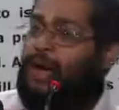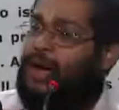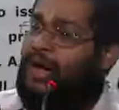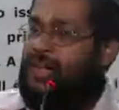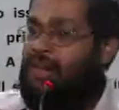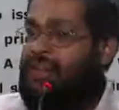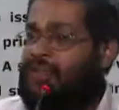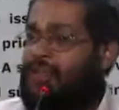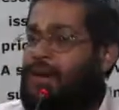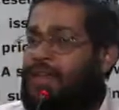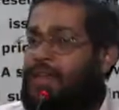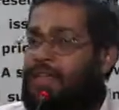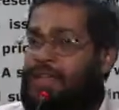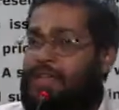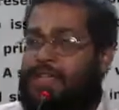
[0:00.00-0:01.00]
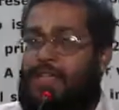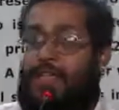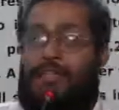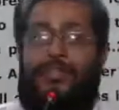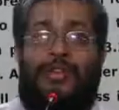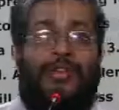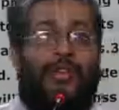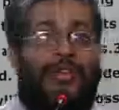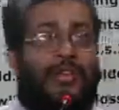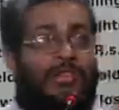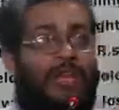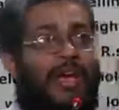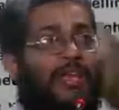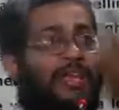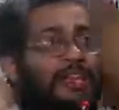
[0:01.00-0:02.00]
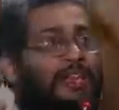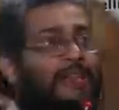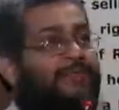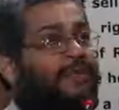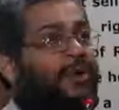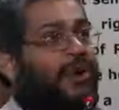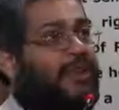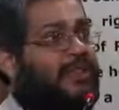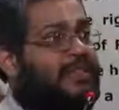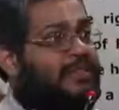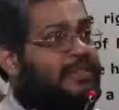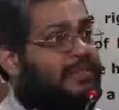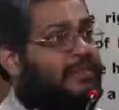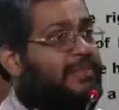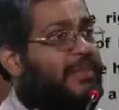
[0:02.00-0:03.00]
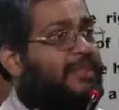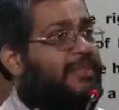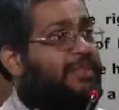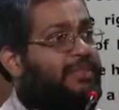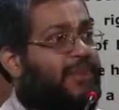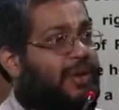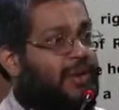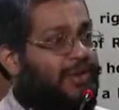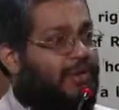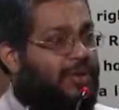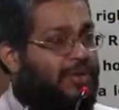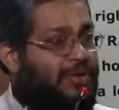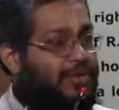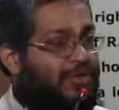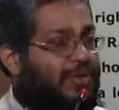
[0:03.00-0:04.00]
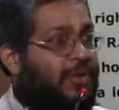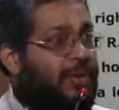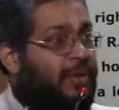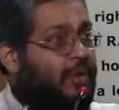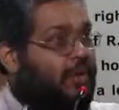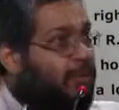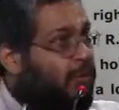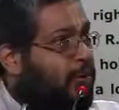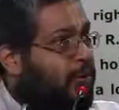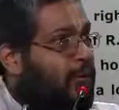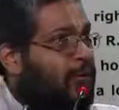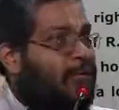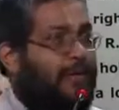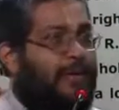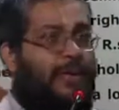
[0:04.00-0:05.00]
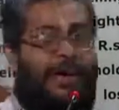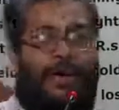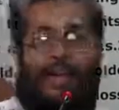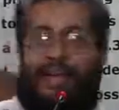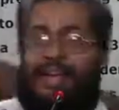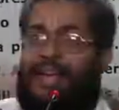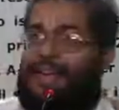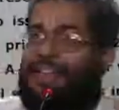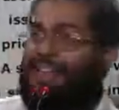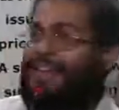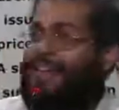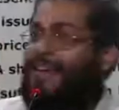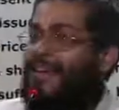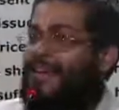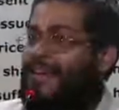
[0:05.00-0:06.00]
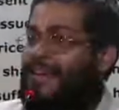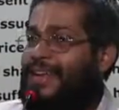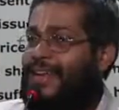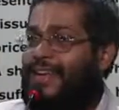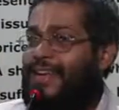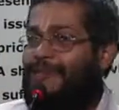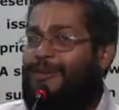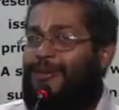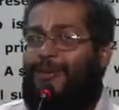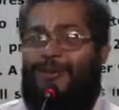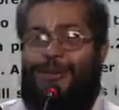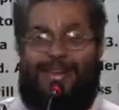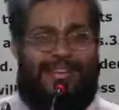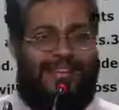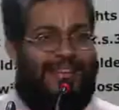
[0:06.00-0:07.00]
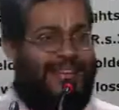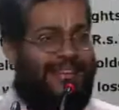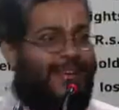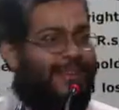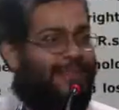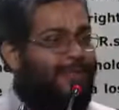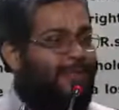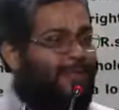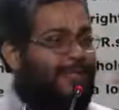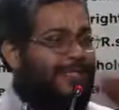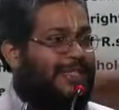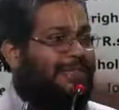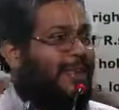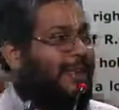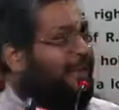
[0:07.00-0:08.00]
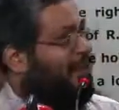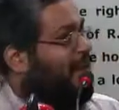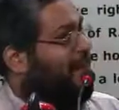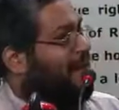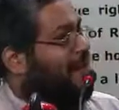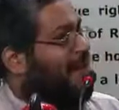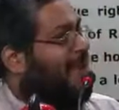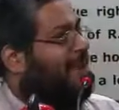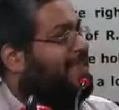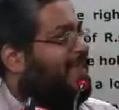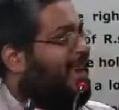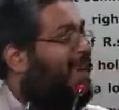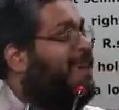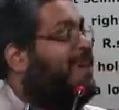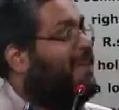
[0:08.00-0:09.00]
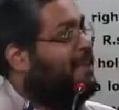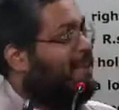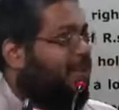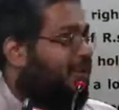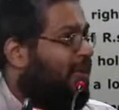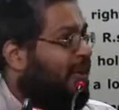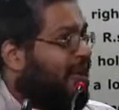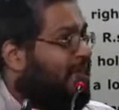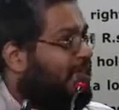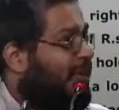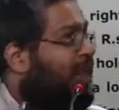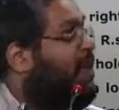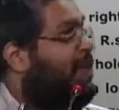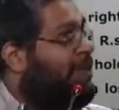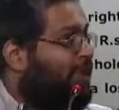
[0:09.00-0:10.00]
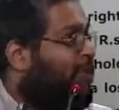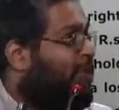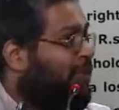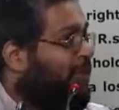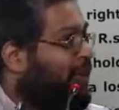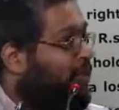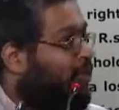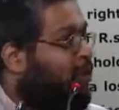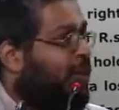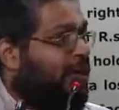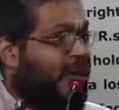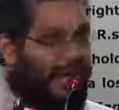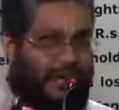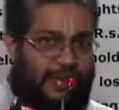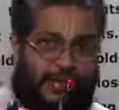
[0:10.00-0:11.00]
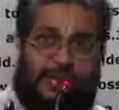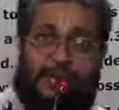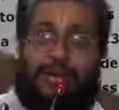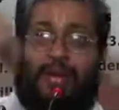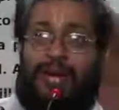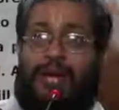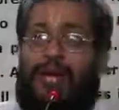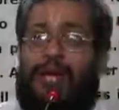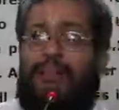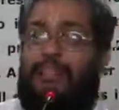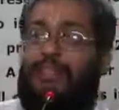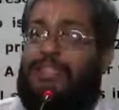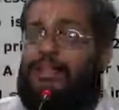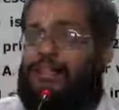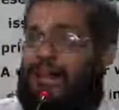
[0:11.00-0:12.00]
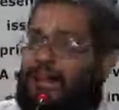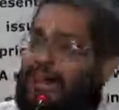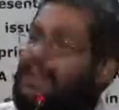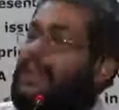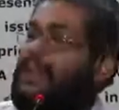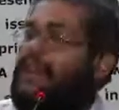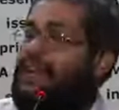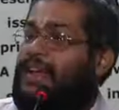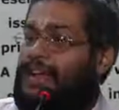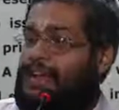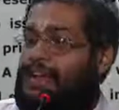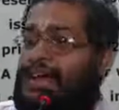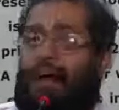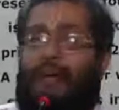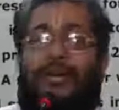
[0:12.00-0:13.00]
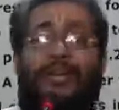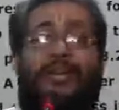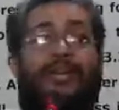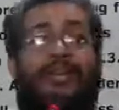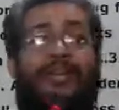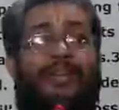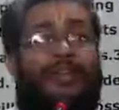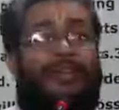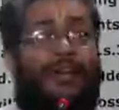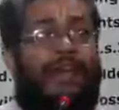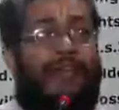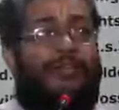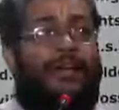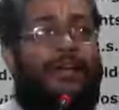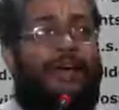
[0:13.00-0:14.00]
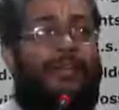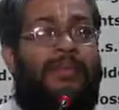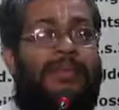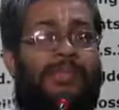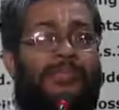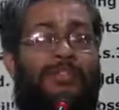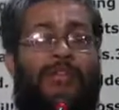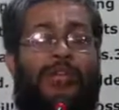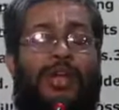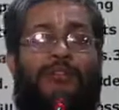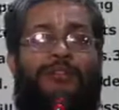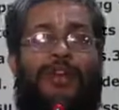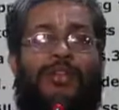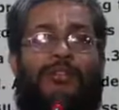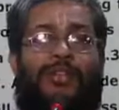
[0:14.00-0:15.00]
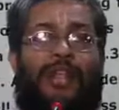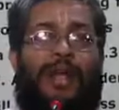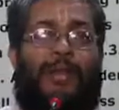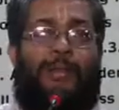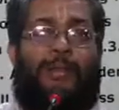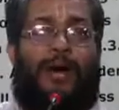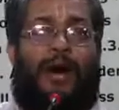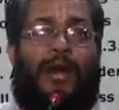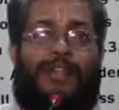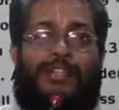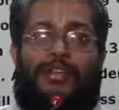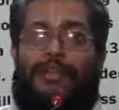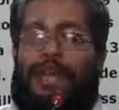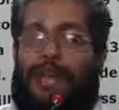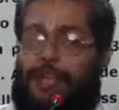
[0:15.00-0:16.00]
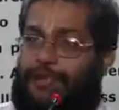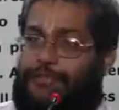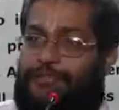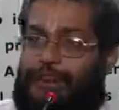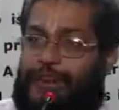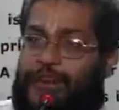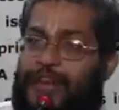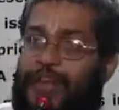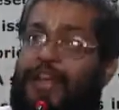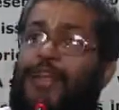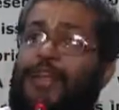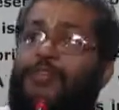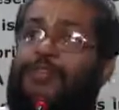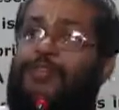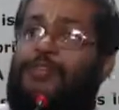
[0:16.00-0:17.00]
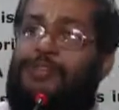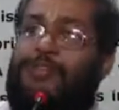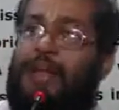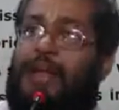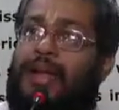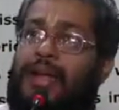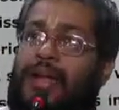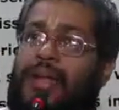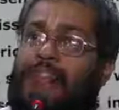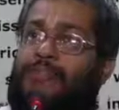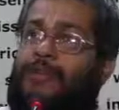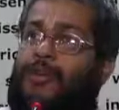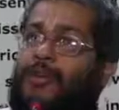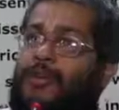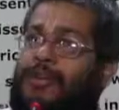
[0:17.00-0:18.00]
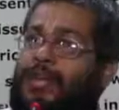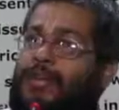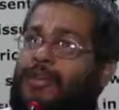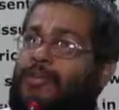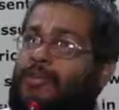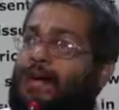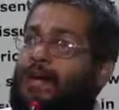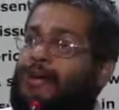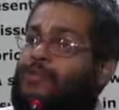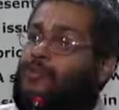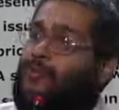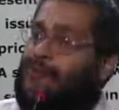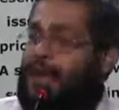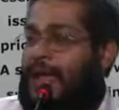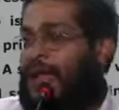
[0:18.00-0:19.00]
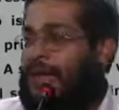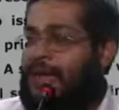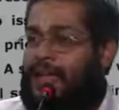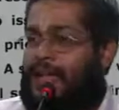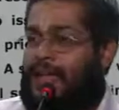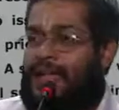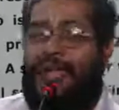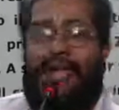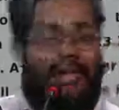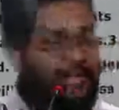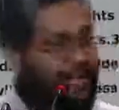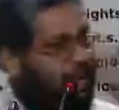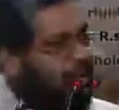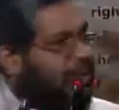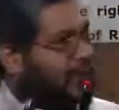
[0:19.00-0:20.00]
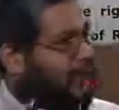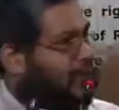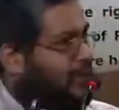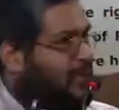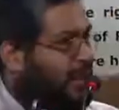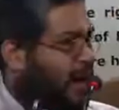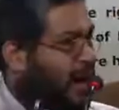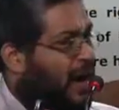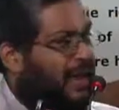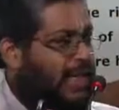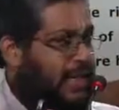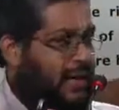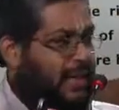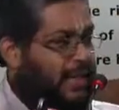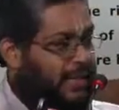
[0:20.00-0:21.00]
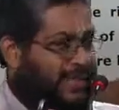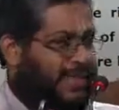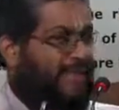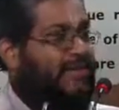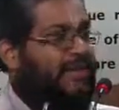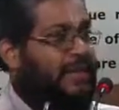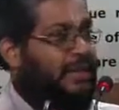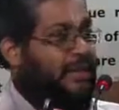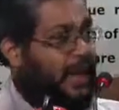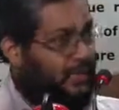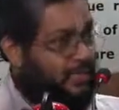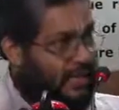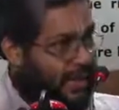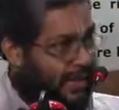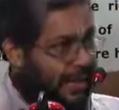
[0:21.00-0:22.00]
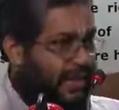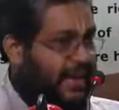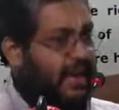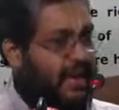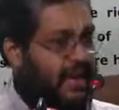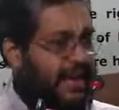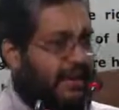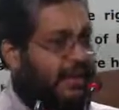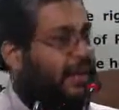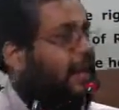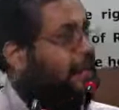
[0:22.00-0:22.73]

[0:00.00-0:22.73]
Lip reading: Otherwise what happens is, sir is keep on discussing something new and new and new. Old dollar is a dollar, yen, pound, etc. Quotes, money market rates, euro rates. That will become what? Somewhat mystery. Right or not? Now, sometimes what happens is you refer to the past, you become afraid. Future, it is mounting, you get no clarity. Then you will be losing heart in the subject. I am saying really.